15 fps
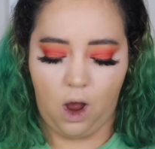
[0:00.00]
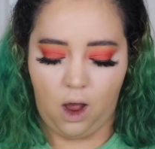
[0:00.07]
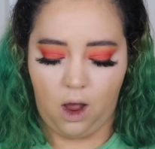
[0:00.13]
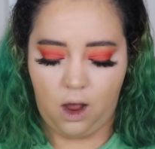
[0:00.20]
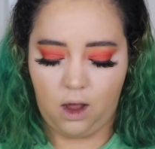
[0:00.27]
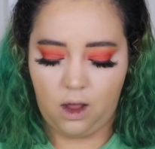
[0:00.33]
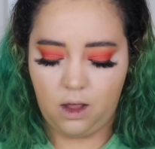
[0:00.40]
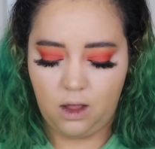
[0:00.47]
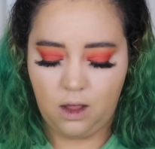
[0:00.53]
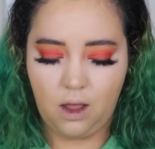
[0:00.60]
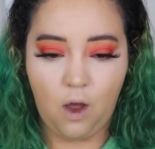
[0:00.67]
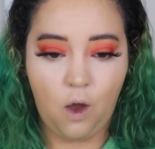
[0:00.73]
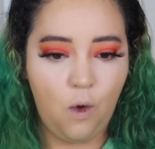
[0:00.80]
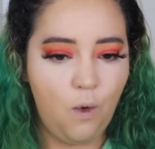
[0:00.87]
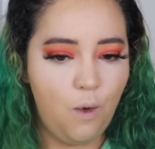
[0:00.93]

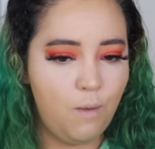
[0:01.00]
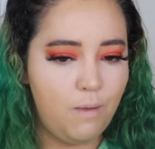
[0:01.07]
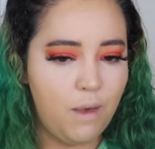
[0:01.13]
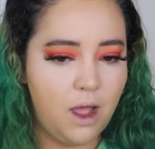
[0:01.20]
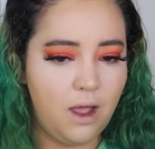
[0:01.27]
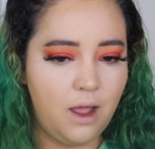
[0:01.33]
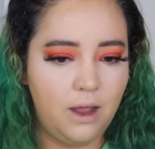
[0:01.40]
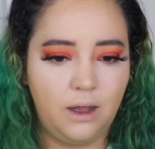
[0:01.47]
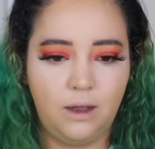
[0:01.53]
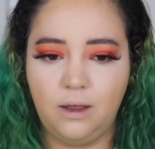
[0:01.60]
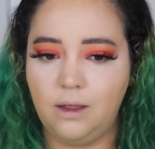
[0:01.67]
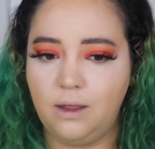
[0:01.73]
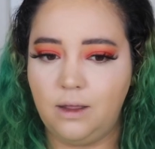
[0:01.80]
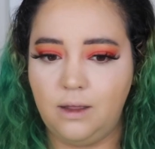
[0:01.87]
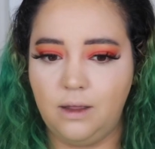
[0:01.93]
oh my
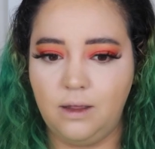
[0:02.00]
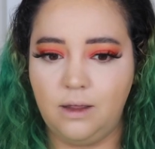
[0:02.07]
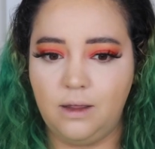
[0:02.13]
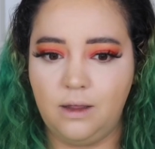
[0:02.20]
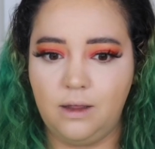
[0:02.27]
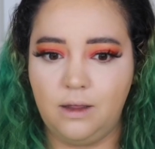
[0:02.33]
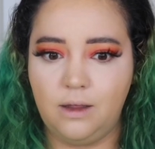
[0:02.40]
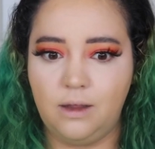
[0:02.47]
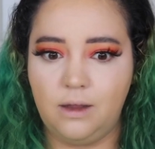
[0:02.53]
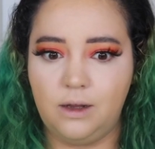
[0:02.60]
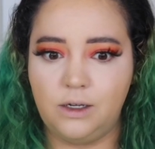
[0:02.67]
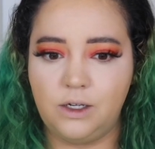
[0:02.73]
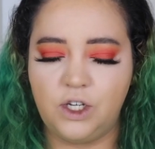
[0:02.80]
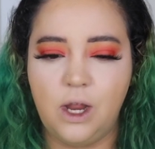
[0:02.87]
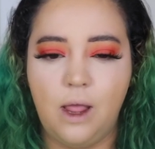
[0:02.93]

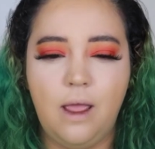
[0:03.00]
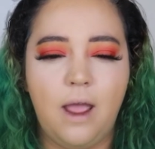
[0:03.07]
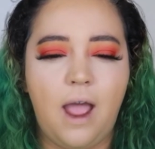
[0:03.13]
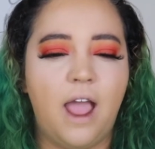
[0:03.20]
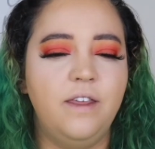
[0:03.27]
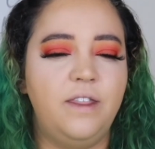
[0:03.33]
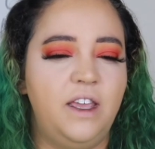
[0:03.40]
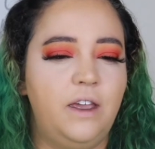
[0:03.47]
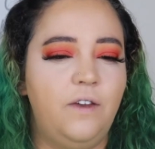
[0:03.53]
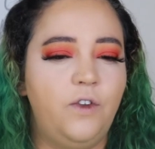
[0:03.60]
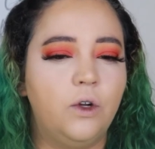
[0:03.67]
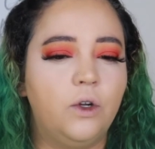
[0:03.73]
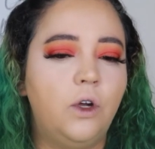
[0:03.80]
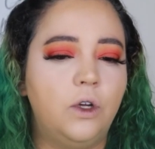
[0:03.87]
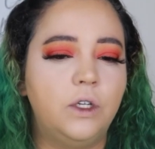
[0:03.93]
gosh. I think if
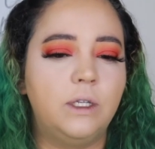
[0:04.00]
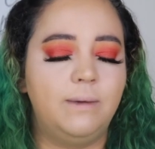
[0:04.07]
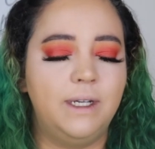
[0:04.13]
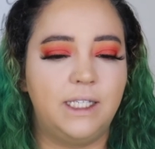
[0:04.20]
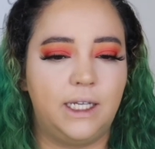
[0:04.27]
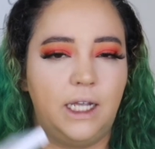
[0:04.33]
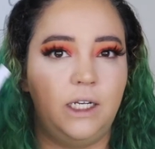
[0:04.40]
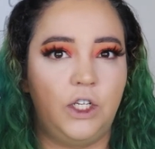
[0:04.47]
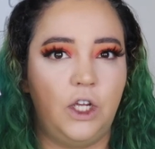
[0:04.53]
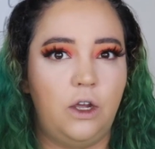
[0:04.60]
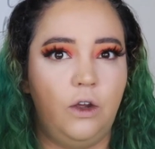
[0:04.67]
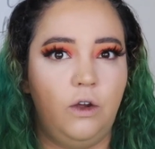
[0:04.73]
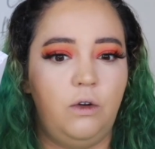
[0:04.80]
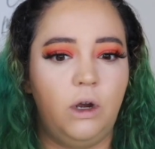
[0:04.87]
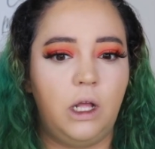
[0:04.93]
you're close to my skin
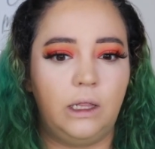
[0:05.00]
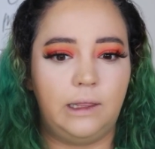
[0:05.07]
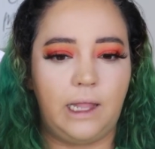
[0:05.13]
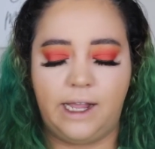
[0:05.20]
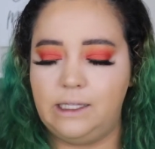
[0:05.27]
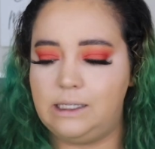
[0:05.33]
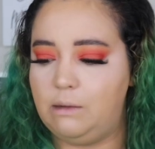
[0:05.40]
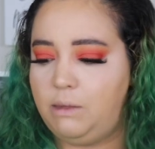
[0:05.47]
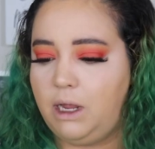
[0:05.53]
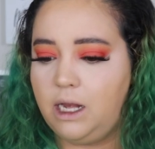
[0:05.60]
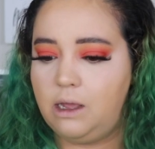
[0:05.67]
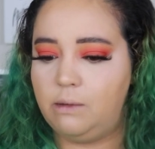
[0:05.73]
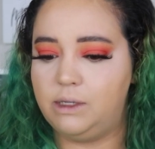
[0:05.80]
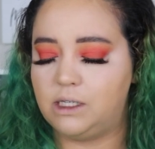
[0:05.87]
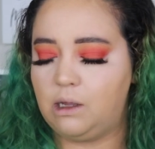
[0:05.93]
tone, light to
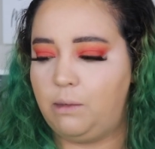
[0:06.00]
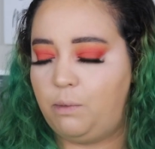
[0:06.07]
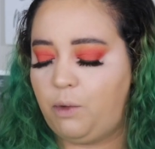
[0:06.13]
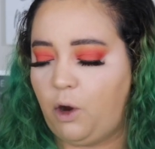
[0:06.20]
medium is gonna be